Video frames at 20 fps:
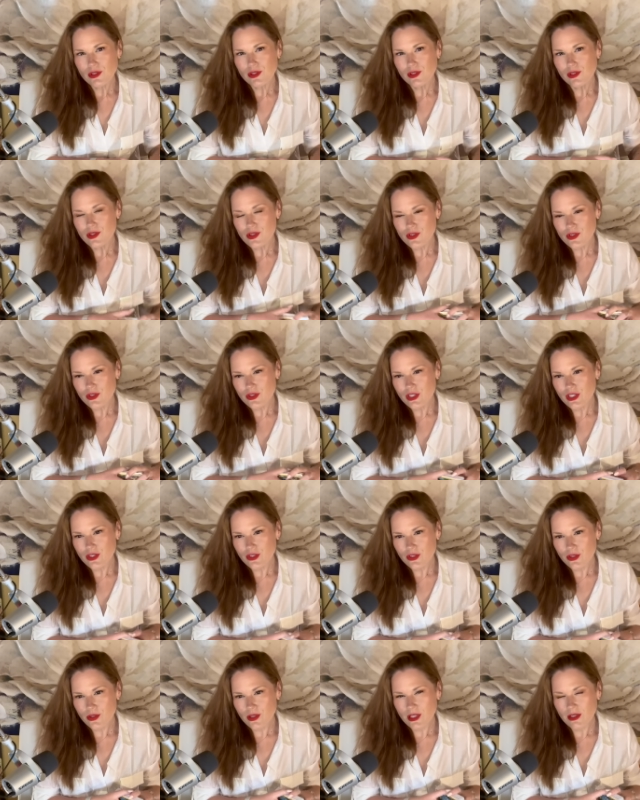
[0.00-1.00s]
Does your
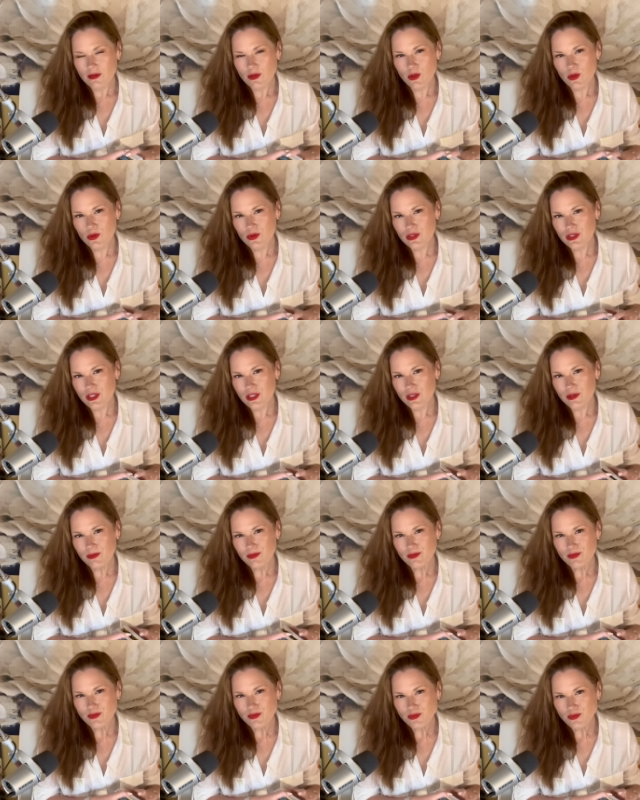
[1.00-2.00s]
t-shirt have holes in it?
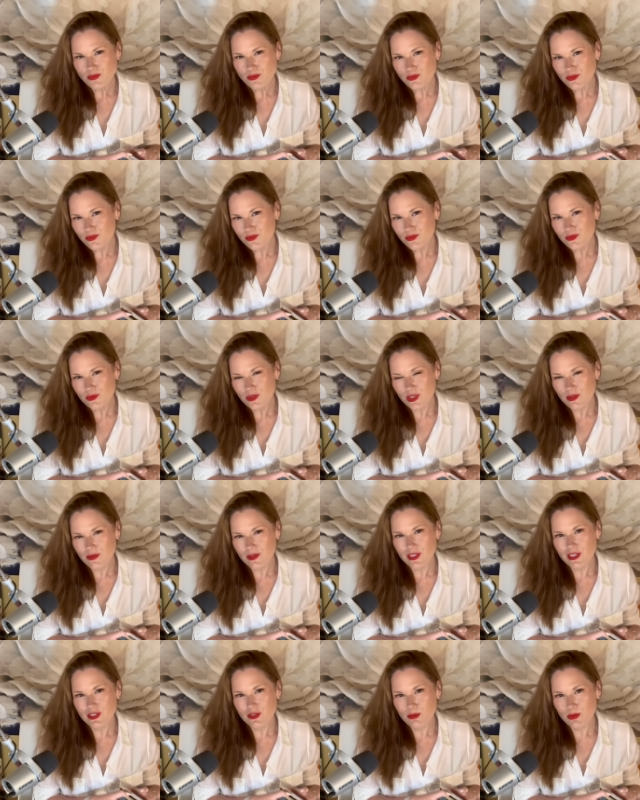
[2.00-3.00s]
You
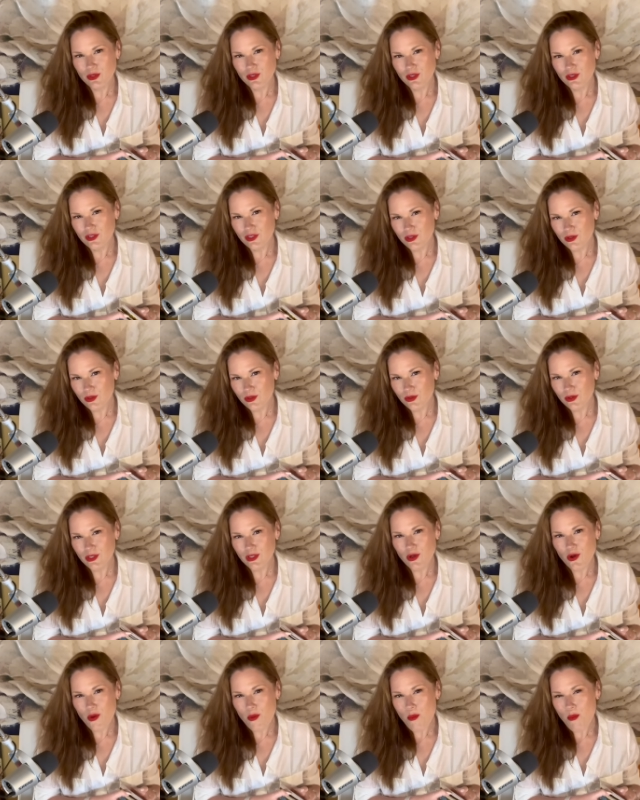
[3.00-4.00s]
forget to put your deodorant
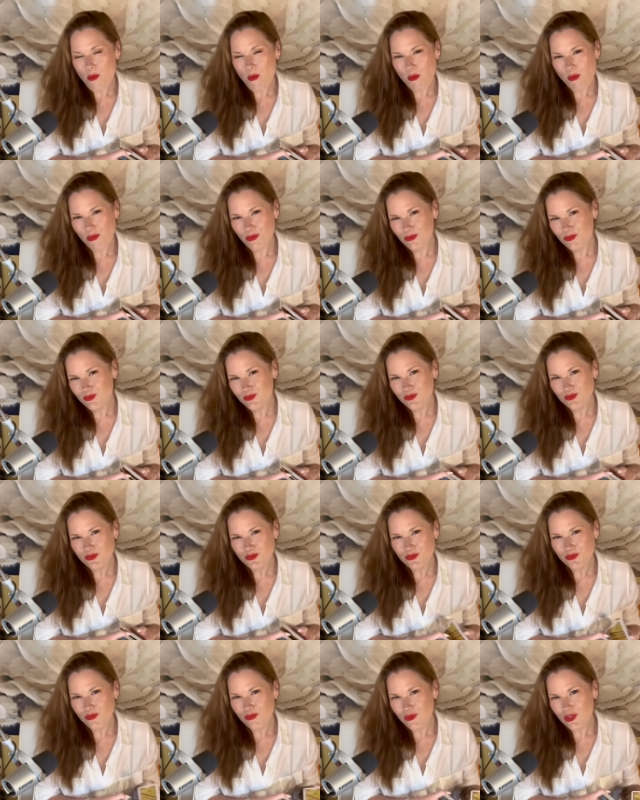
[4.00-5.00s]
on?
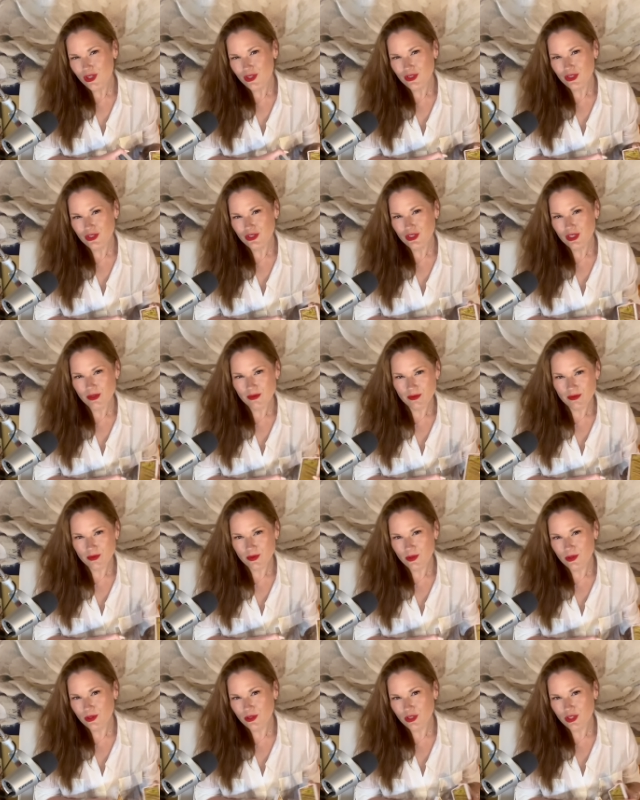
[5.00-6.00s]
You just shoving
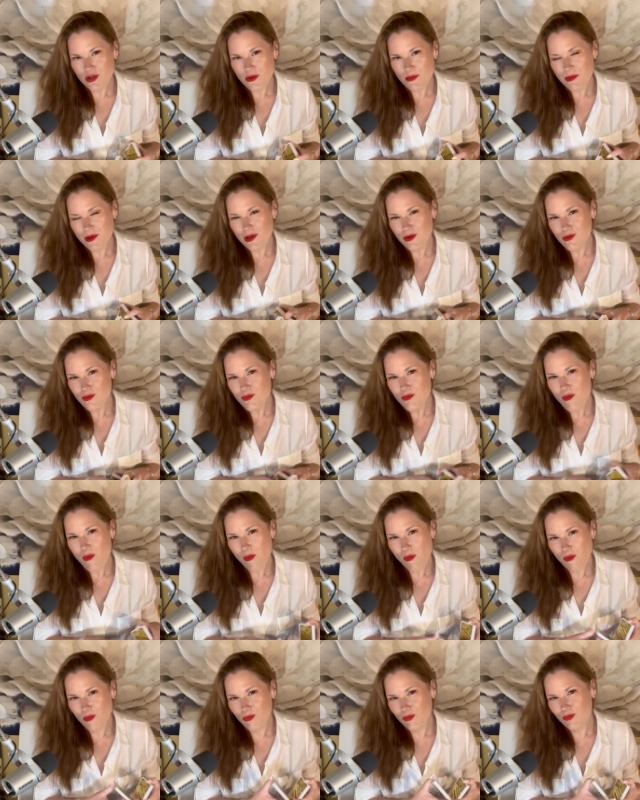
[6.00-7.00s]
food into your mouth?
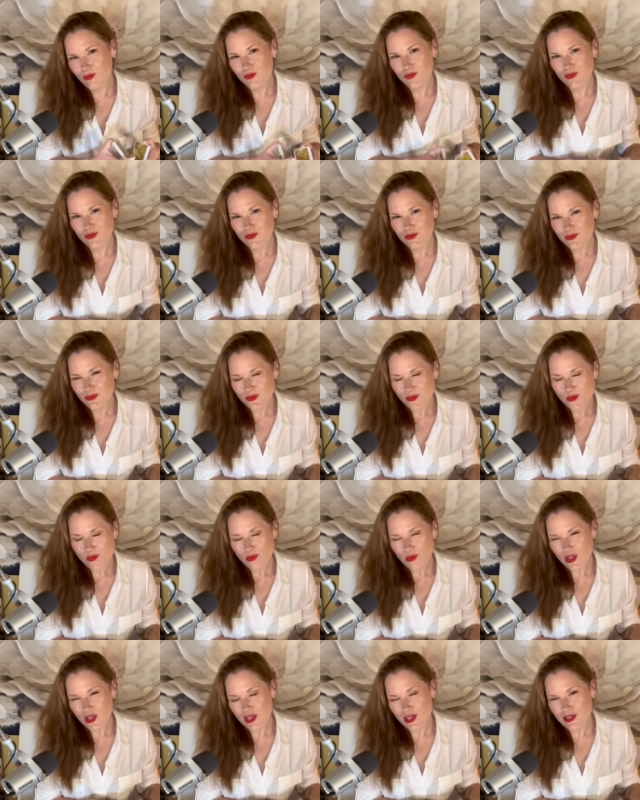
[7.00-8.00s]

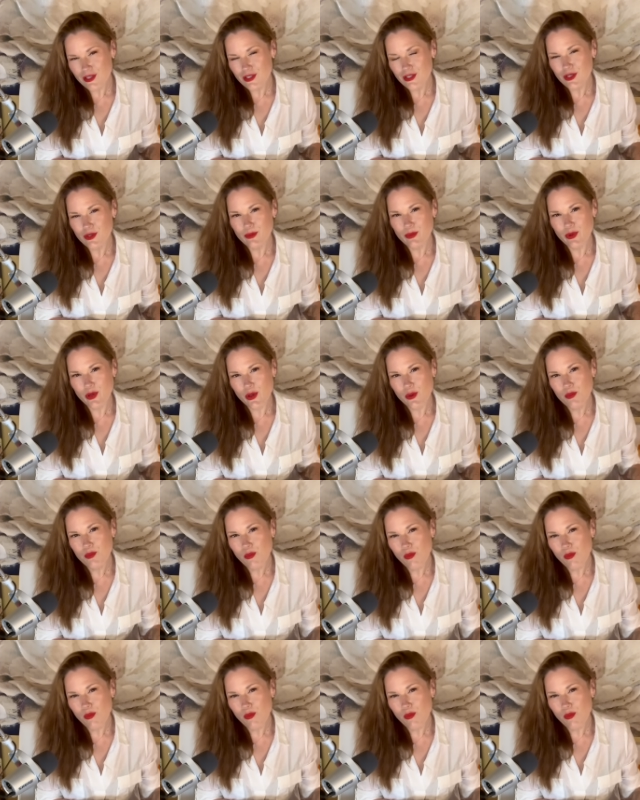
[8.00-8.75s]
Can't get out of bed?